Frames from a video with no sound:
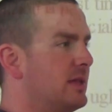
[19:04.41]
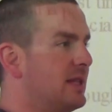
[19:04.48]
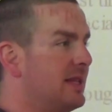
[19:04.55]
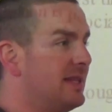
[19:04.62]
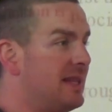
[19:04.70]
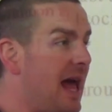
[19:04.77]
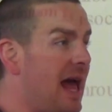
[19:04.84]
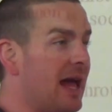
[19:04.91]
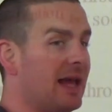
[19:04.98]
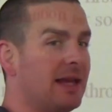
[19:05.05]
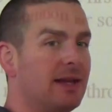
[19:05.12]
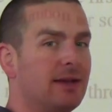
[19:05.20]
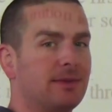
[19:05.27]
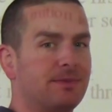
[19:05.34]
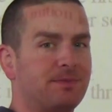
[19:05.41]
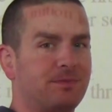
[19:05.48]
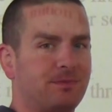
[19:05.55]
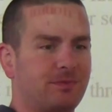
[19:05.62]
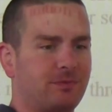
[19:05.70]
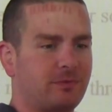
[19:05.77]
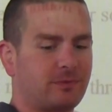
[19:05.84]
Today,
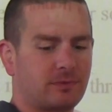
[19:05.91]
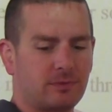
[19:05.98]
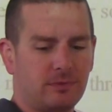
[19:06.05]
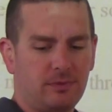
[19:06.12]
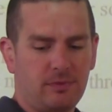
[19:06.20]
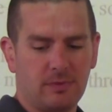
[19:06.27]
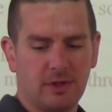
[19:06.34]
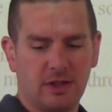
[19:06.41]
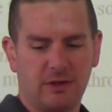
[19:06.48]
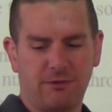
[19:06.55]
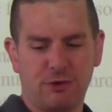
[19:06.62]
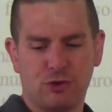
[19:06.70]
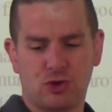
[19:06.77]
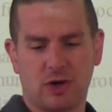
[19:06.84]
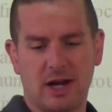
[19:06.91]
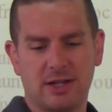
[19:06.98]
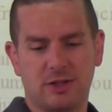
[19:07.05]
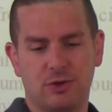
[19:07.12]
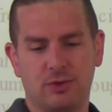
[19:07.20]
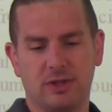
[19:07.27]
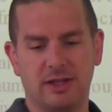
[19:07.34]
if you tried
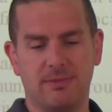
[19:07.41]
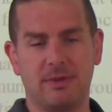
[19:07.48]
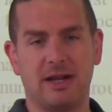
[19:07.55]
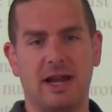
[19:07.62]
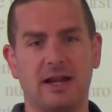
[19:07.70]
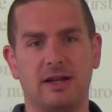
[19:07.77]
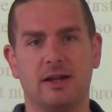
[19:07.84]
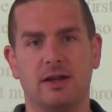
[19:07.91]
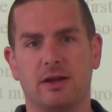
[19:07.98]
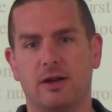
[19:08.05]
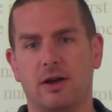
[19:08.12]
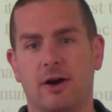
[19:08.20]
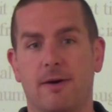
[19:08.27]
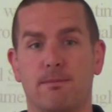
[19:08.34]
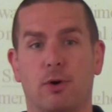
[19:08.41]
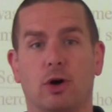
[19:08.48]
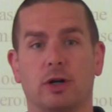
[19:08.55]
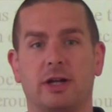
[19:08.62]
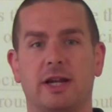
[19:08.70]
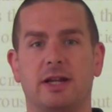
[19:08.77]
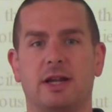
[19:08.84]
to eliminate a
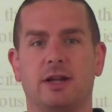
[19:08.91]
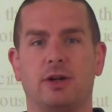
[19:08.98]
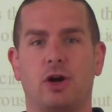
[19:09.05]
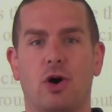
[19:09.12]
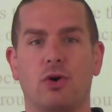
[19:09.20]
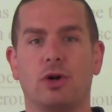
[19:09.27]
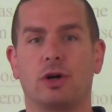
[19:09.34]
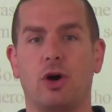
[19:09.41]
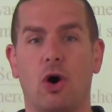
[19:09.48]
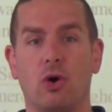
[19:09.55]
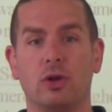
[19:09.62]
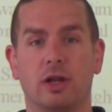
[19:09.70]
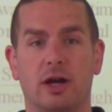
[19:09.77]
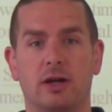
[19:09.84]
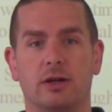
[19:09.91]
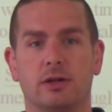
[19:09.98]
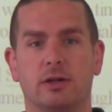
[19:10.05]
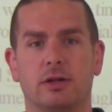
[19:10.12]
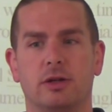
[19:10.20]
market in Coca-Cola,